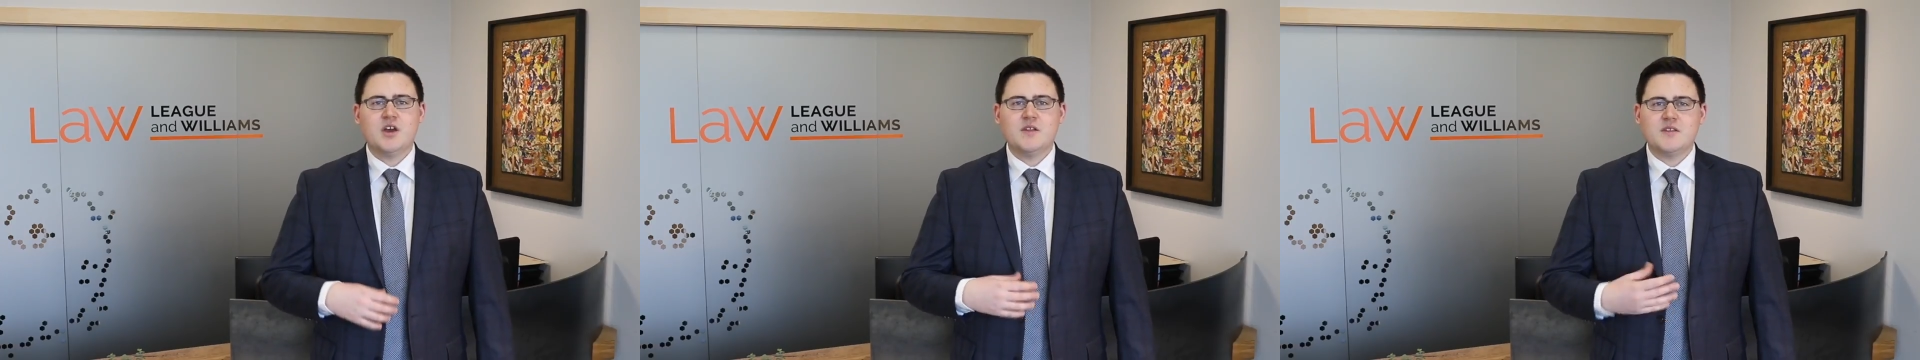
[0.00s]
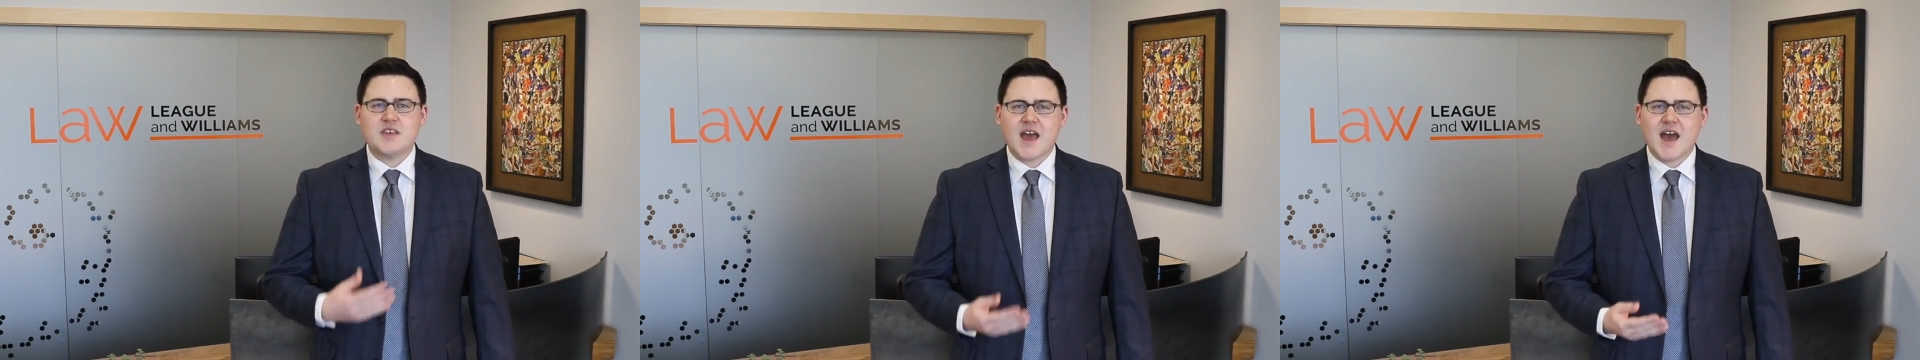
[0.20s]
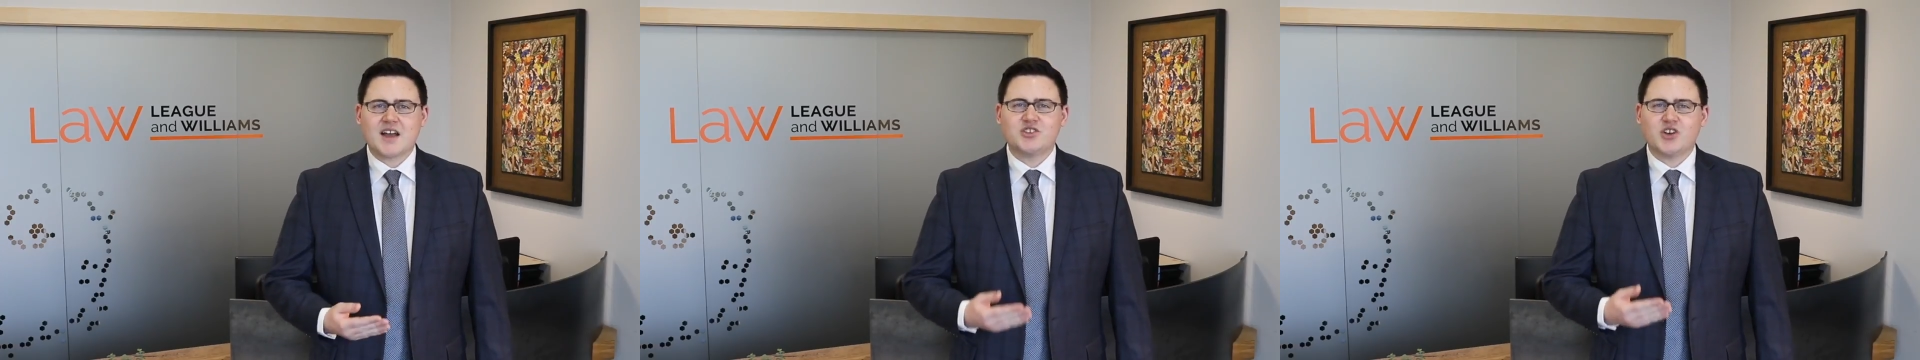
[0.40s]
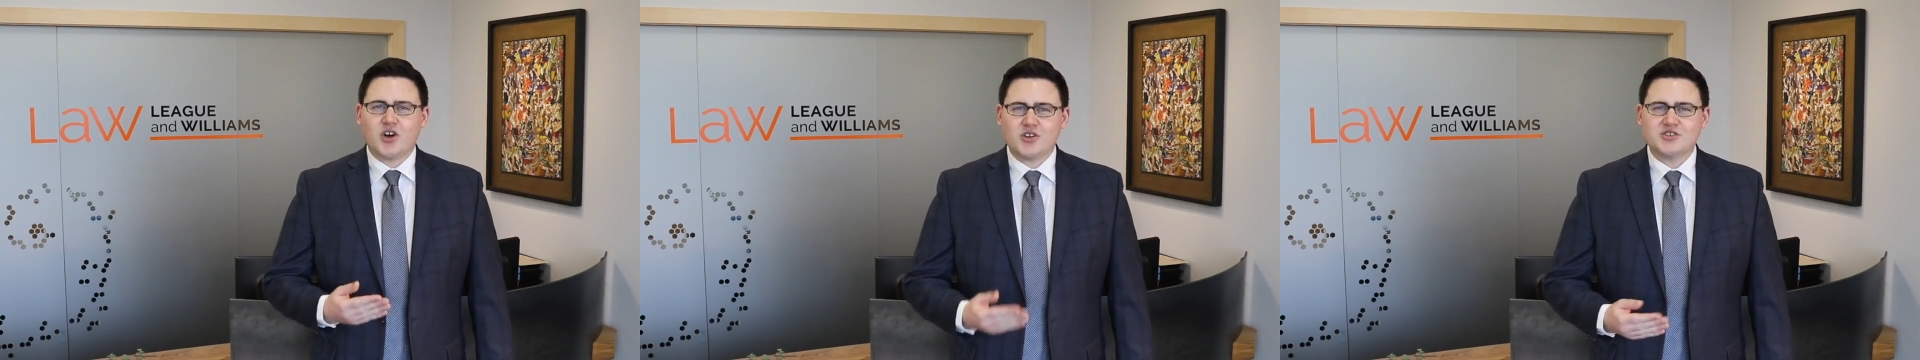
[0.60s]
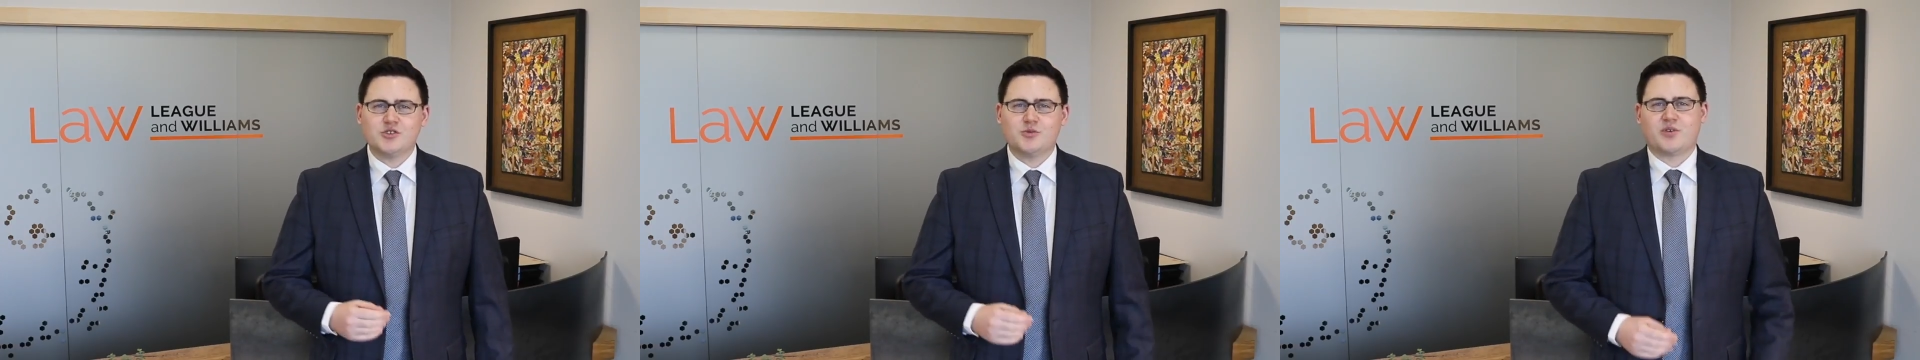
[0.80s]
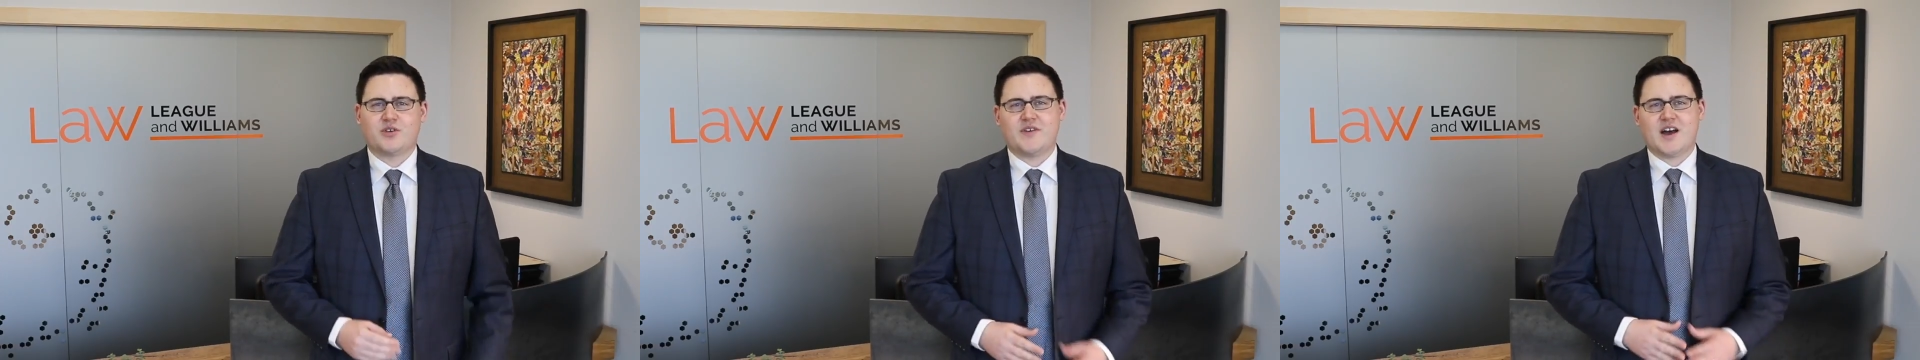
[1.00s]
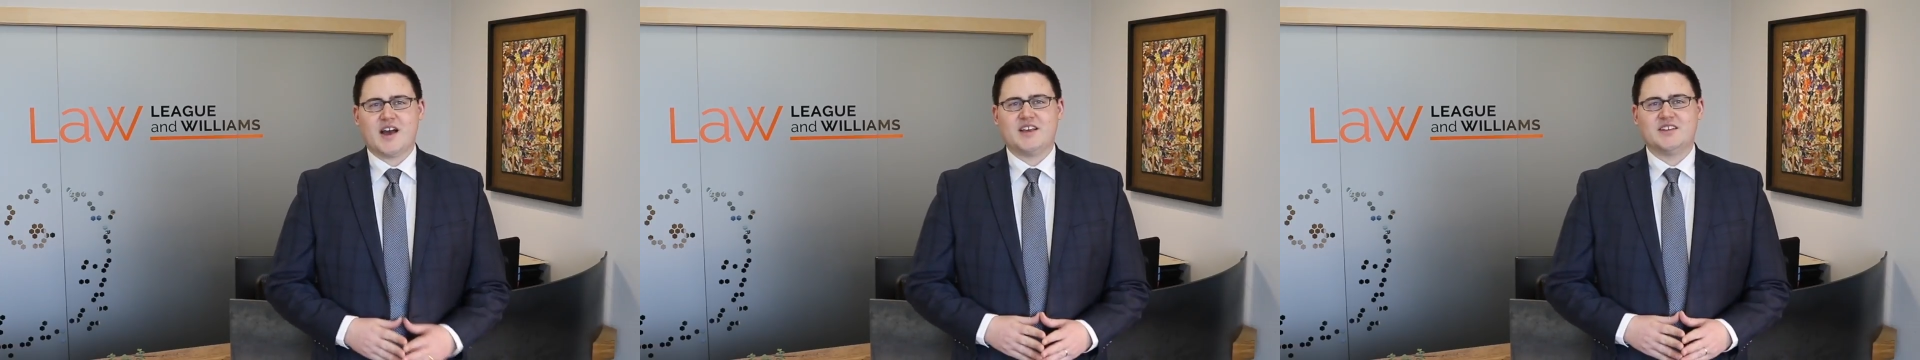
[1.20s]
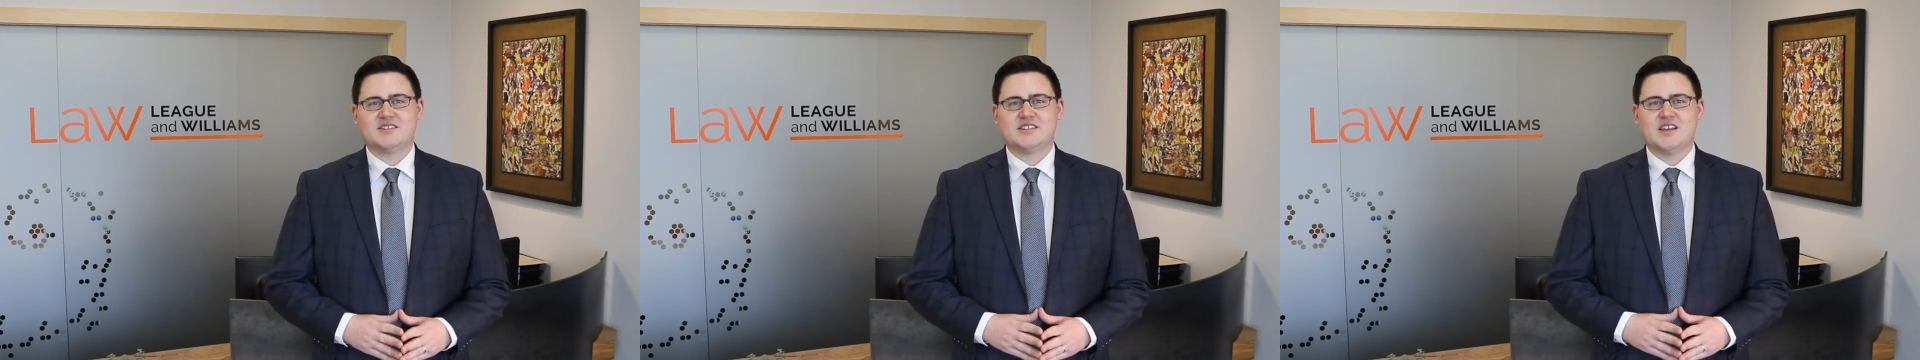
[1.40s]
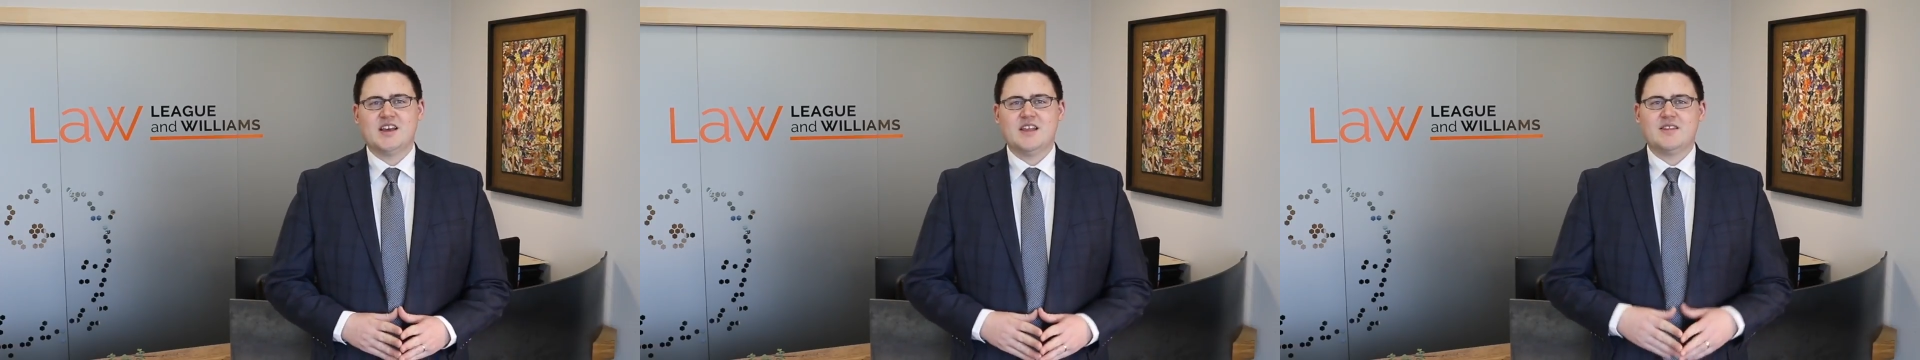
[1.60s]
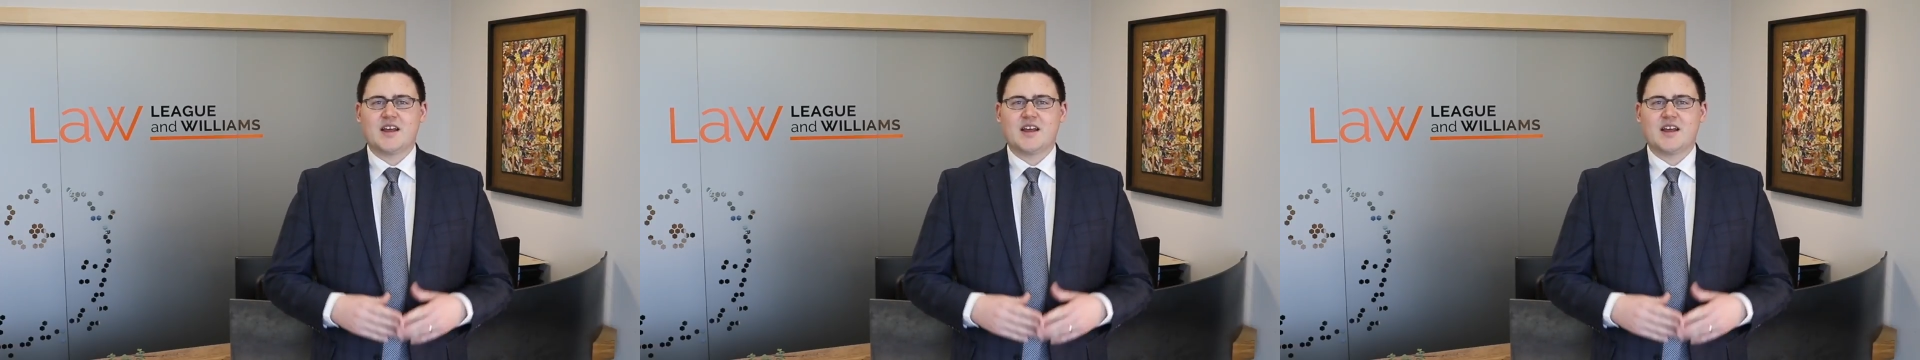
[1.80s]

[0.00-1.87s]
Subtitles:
The act also provides